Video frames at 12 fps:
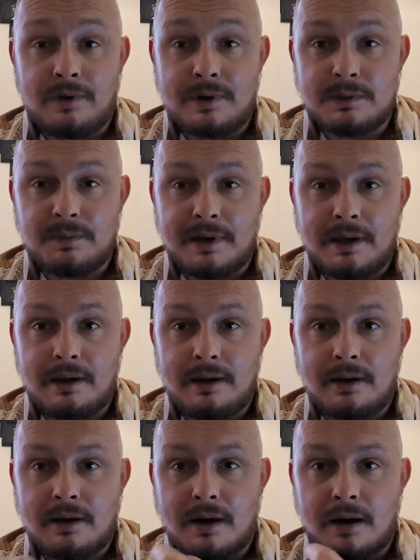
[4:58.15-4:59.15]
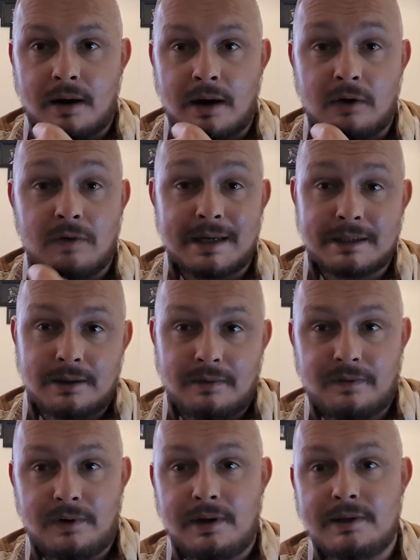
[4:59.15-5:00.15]
You need to be
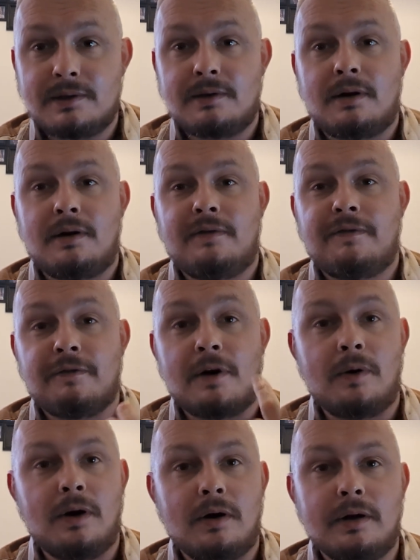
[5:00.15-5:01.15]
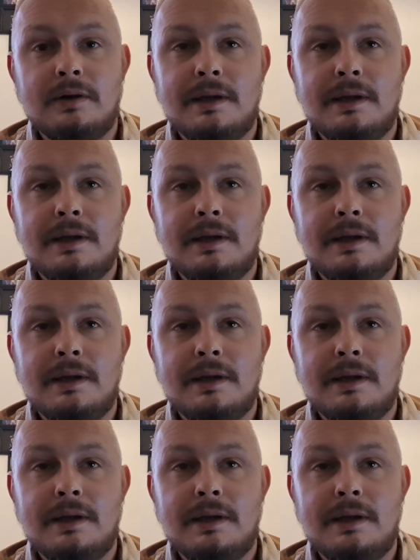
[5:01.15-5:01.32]
aggressive. You need to throw a lot.